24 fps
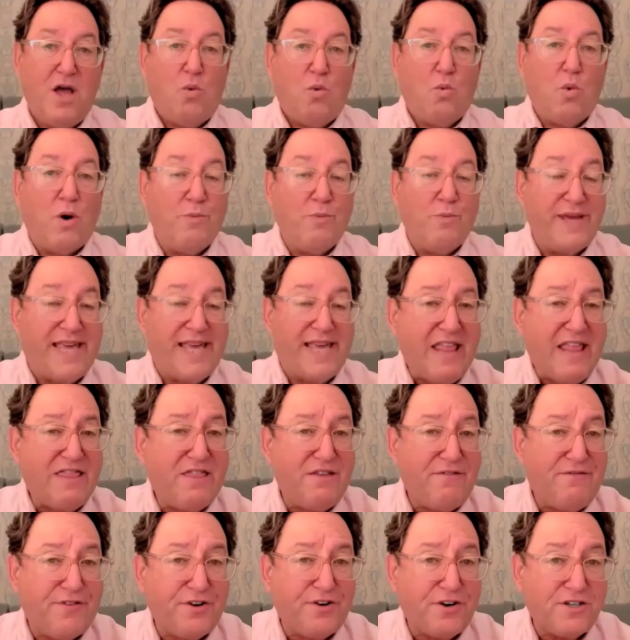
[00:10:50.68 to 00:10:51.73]
When we get
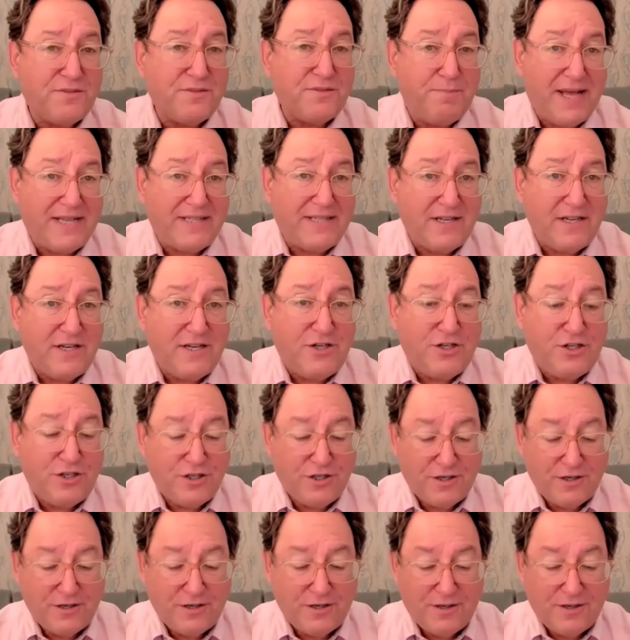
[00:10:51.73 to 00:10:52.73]
the first message,